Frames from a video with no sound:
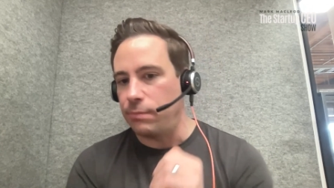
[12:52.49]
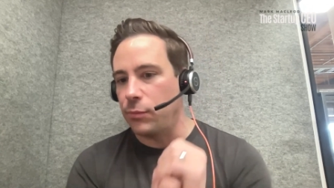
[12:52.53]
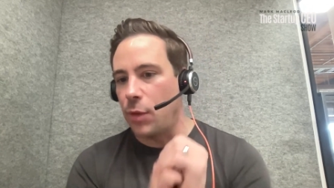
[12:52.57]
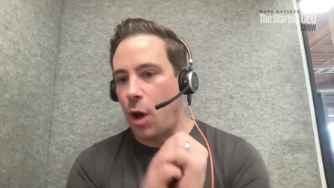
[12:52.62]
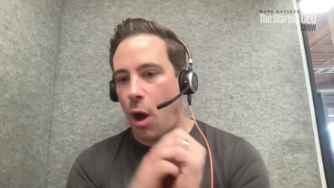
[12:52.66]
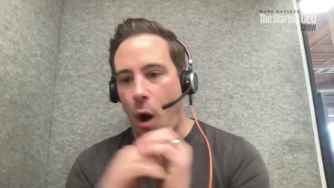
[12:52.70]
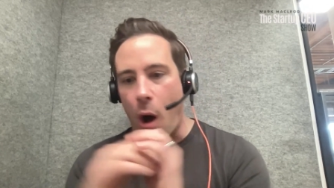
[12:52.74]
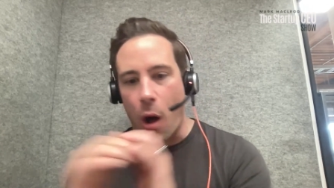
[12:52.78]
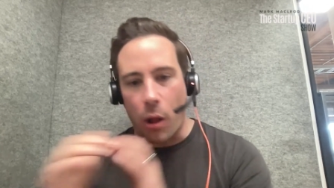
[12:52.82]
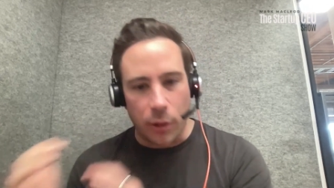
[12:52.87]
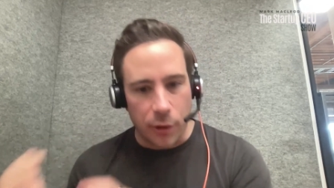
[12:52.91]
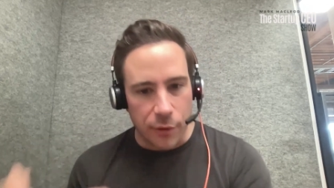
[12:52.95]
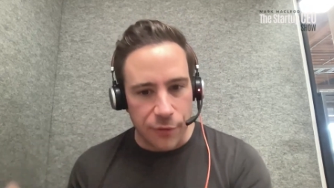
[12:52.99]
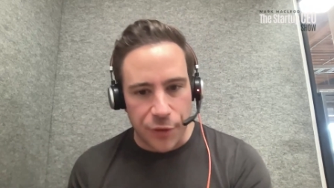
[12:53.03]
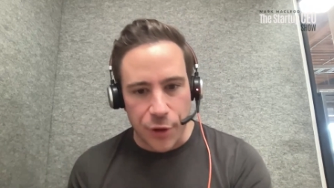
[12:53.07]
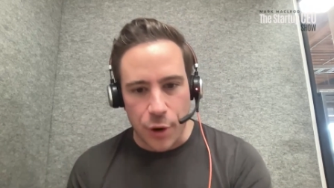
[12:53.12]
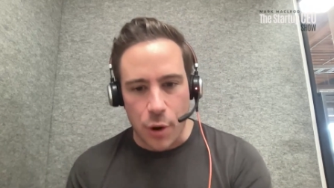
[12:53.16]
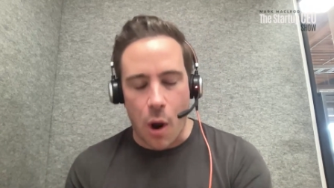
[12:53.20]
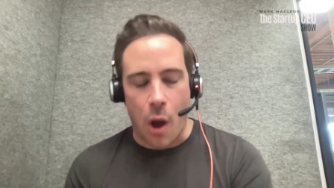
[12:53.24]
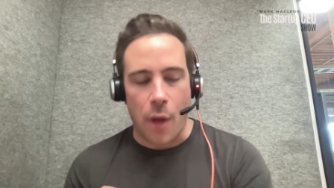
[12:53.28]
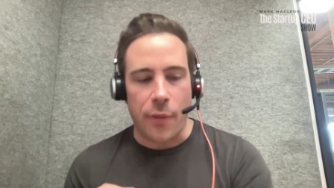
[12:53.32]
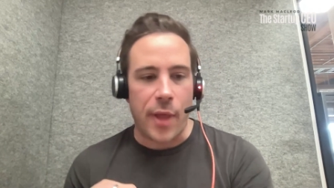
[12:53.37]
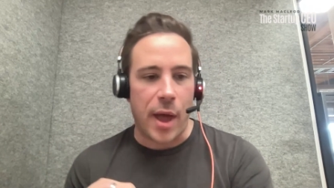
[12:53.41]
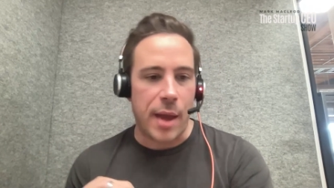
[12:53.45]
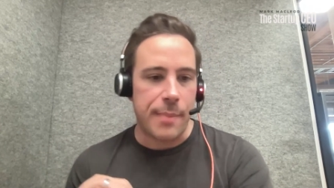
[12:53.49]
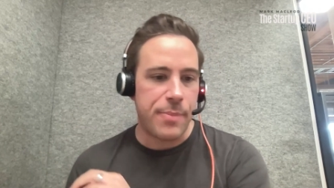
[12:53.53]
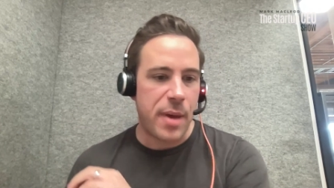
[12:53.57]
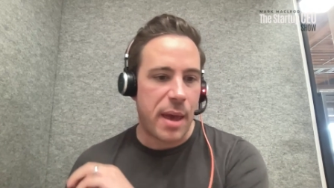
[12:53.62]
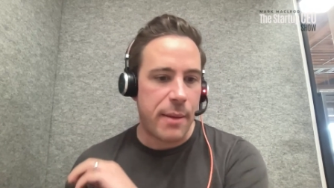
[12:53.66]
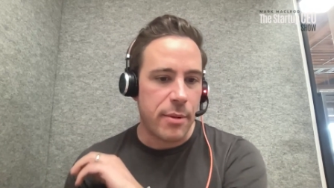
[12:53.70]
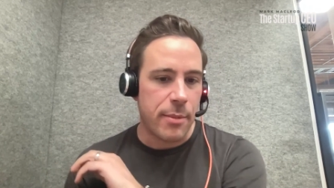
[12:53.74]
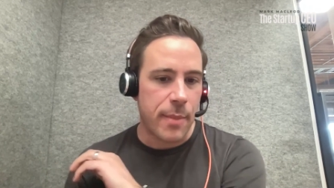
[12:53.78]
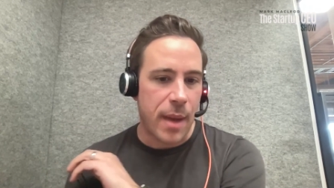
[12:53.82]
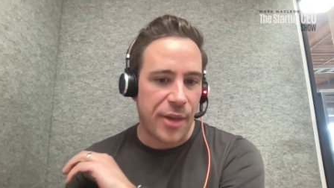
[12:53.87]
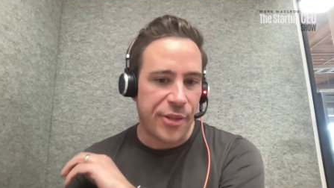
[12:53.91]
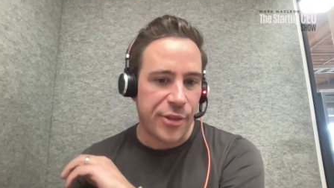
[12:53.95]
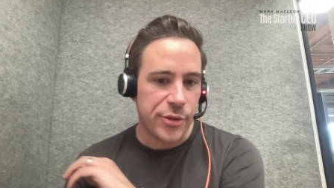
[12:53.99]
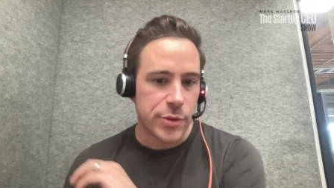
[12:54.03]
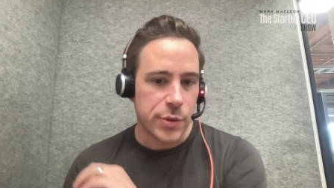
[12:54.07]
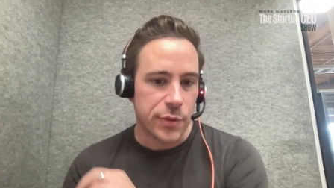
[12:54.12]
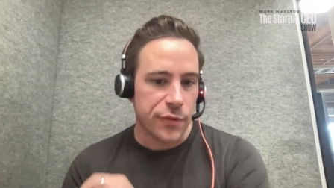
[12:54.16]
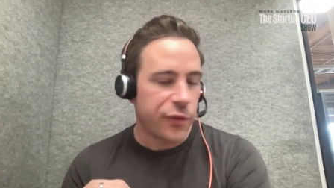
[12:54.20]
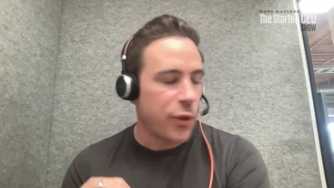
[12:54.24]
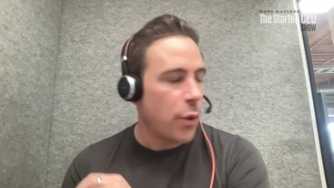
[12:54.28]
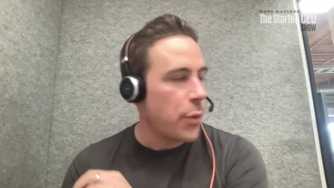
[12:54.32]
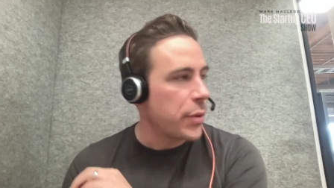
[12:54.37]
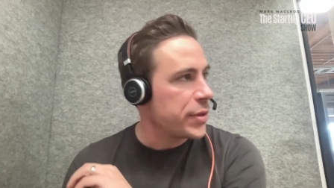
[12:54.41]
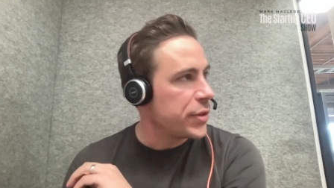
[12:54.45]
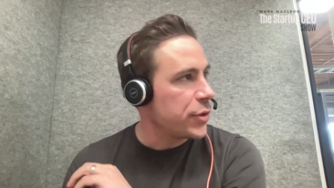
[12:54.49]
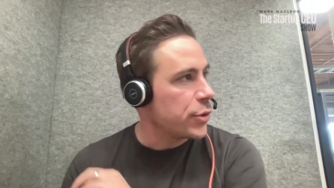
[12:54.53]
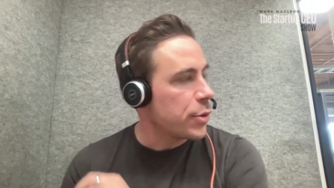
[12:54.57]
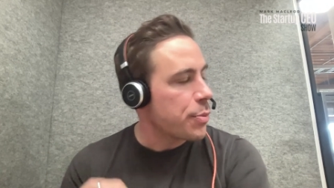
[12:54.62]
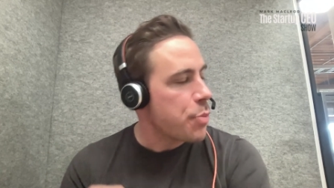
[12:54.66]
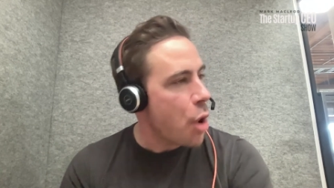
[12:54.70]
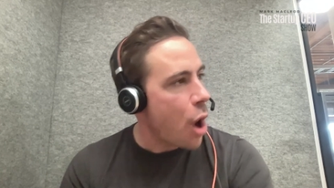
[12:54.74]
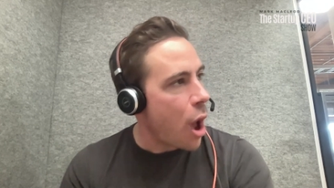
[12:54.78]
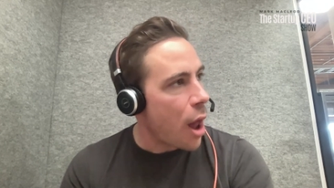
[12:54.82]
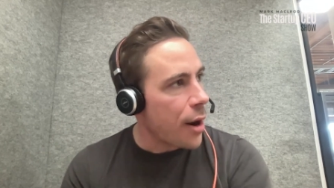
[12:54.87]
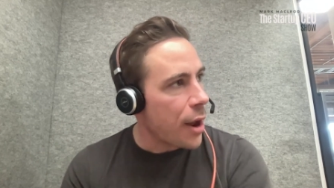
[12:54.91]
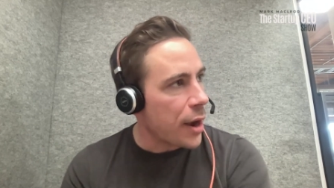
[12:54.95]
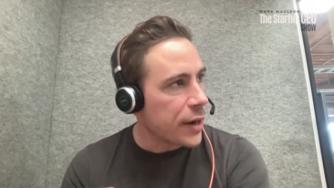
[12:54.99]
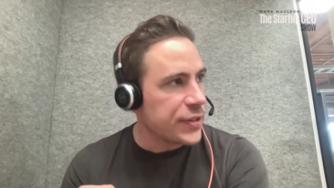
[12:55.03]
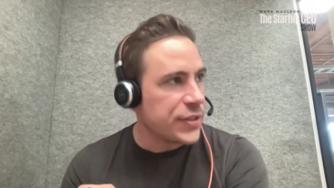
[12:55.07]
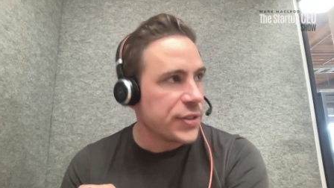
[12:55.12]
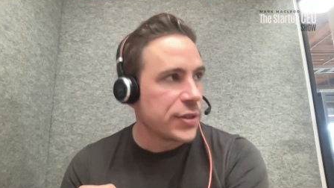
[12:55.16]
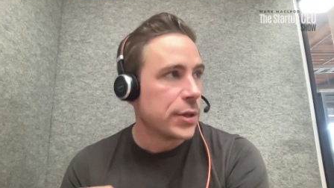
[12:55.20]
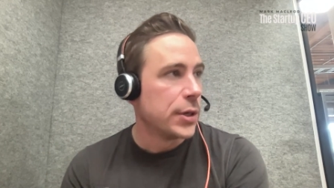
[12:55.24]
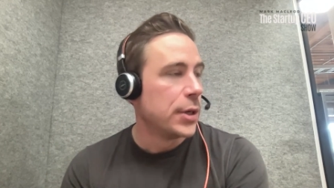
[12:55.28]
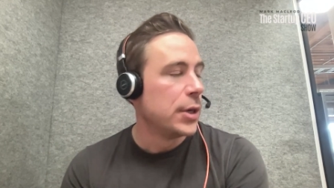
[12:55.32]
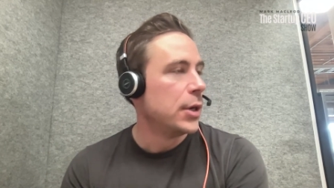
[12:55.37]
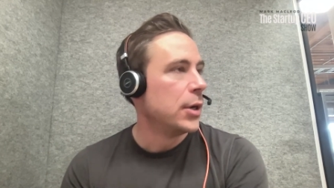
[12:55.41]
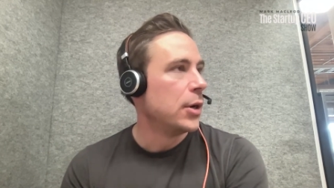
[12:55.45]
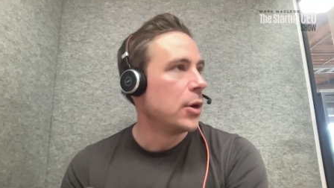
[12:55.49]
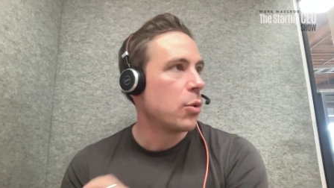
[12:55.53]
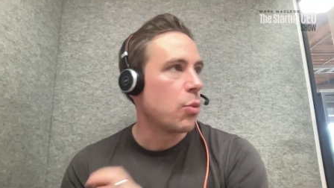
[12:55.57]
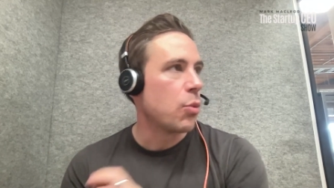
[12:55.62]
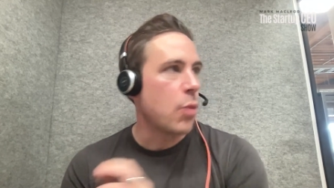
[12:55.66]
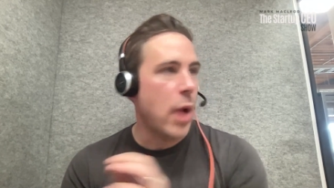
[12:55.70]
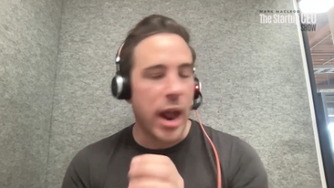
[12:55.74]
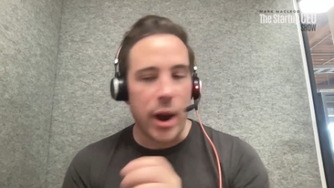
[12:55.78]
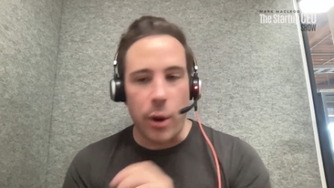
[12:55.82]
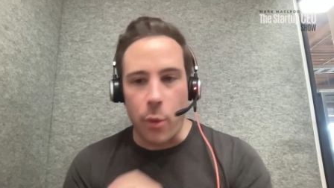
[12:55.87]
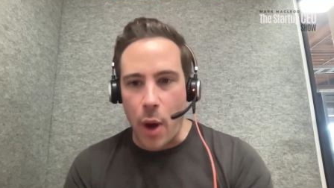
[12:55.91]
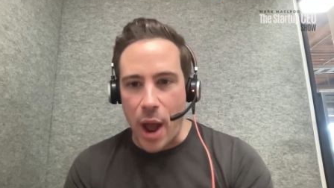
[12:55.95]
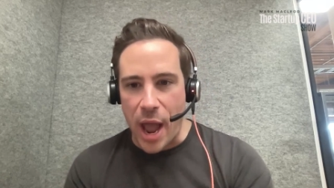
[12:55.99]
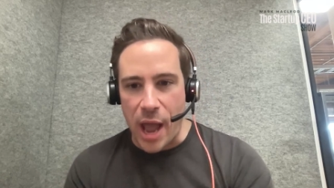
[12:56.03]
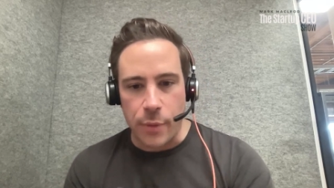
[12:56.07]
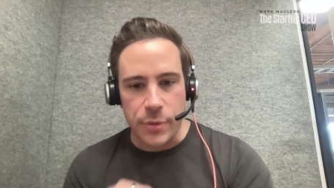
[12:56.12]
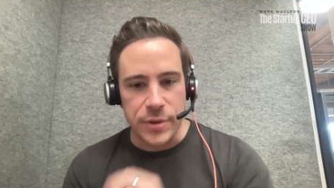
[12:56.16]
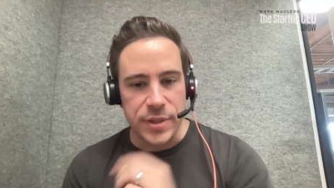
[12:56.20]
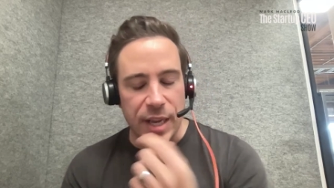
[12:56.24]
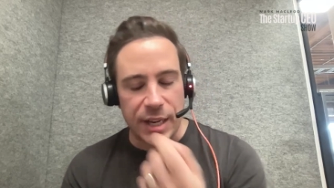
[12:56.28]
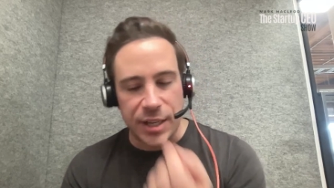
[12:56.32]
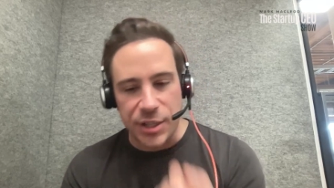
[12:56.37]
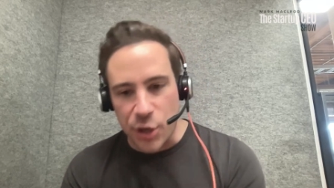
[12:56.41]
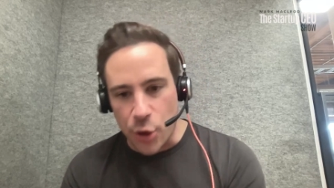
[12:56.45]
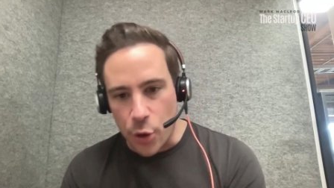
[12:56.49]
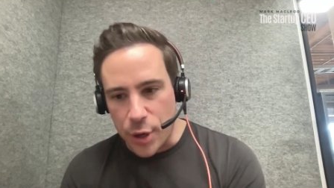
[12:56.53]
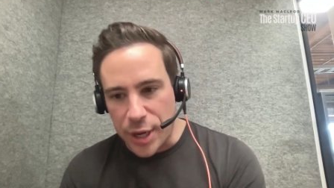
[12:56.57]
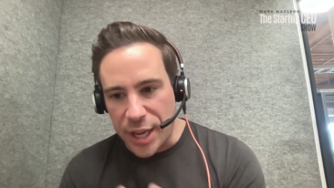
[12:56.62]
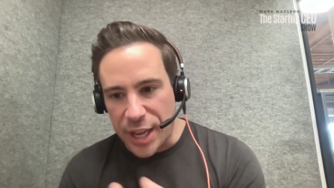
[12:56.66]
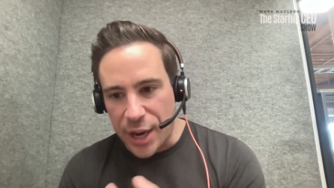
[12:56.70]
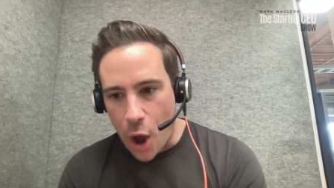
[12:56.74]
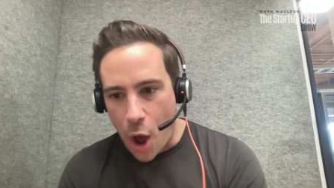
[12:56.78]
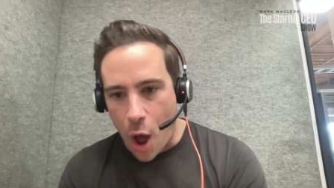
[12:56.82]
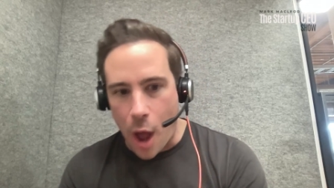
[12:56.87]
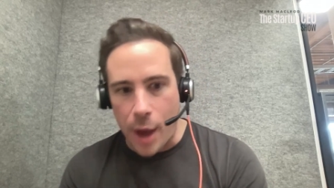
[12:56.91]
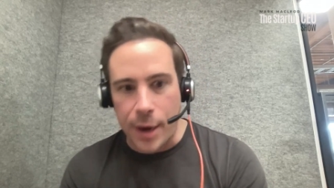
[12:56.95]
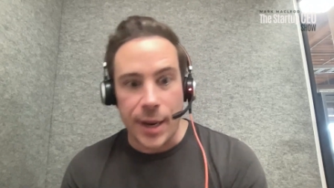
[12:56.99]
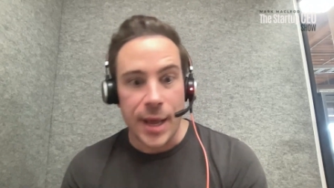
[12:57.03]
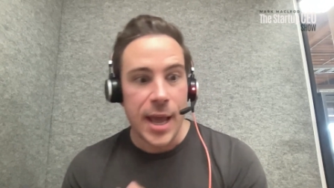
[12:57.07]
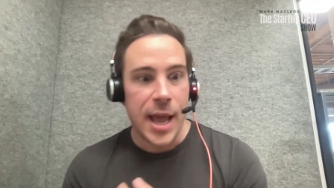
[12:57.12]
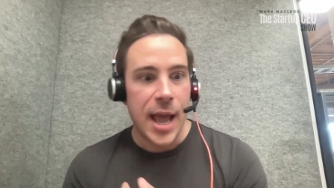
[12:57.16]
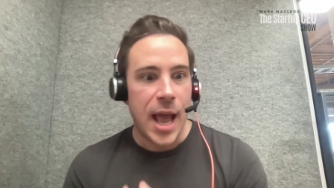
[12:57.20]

All of their online payment methods are flowing through the product right away. It was like turning it on.